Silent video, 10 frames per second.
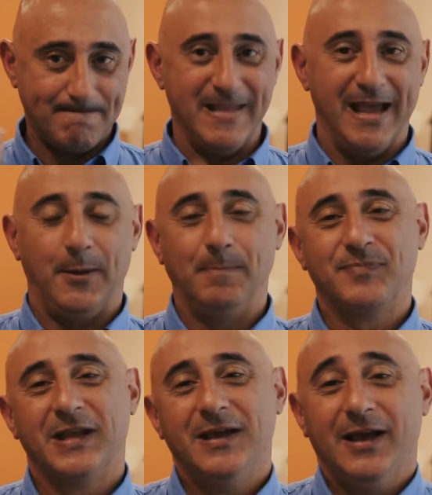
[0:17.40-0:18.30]
Now,
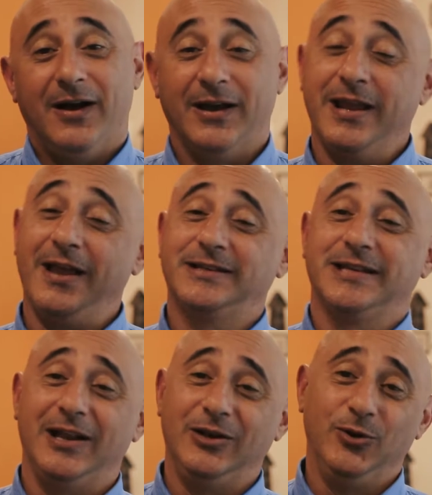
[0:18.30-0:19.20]
I can't
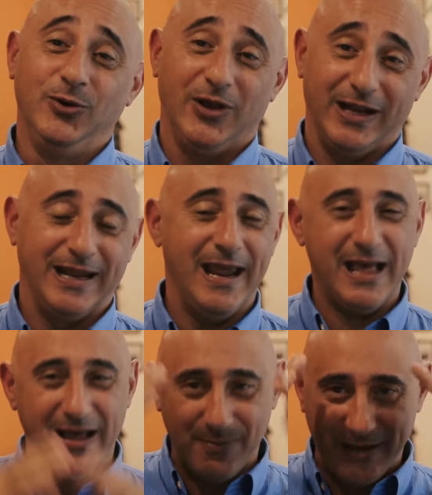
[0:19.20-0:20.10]
tell you like
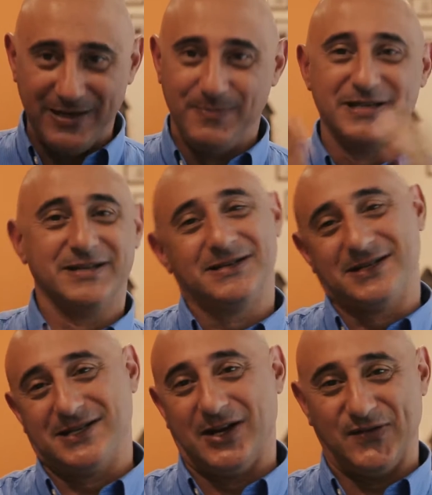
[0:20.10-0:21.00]
how many
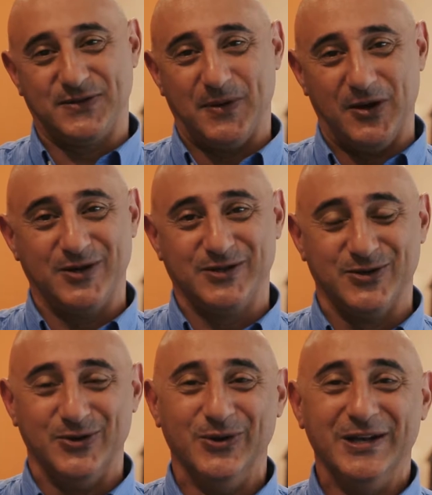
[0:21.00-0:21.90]
businesses that I've spoken
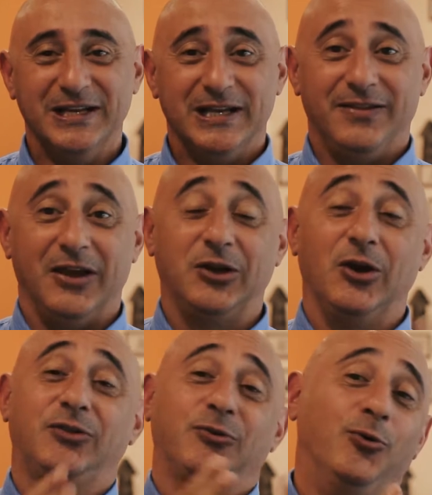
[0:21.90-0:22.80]
to, they
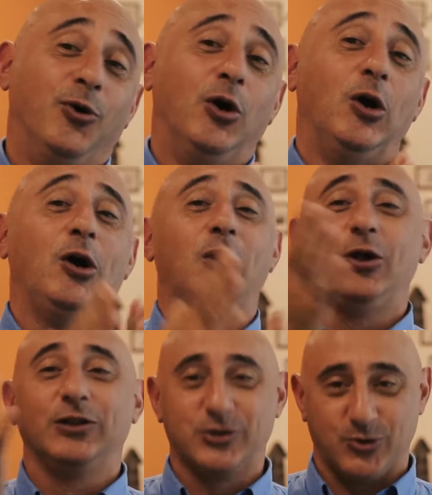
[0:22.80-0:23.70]
go through
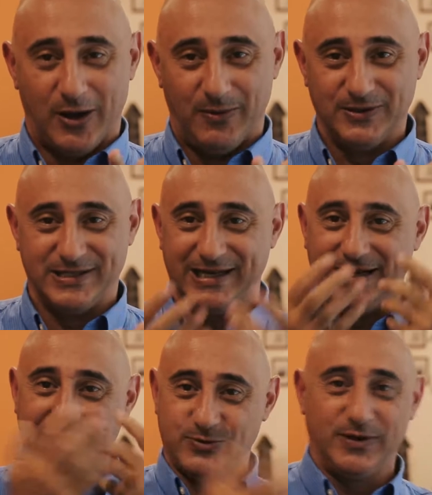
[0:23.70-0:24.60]
all the trouble to
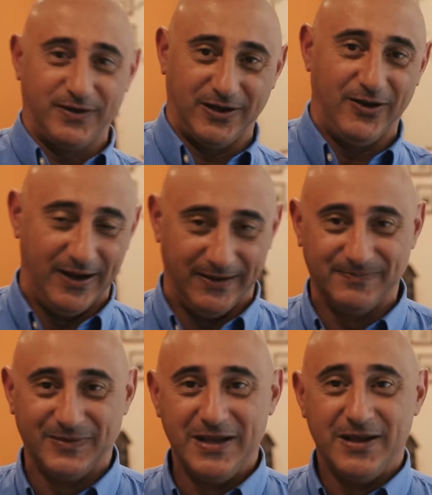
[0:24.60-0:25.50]
connect with a
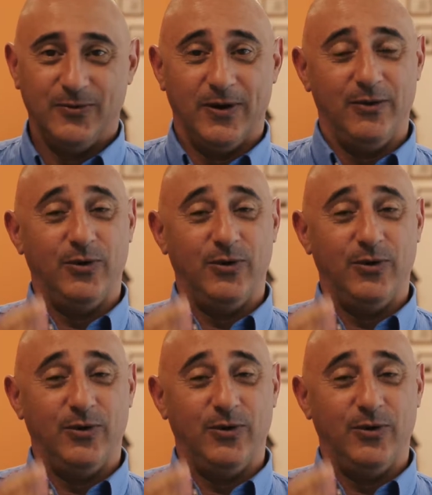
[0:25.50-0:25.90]
client, right?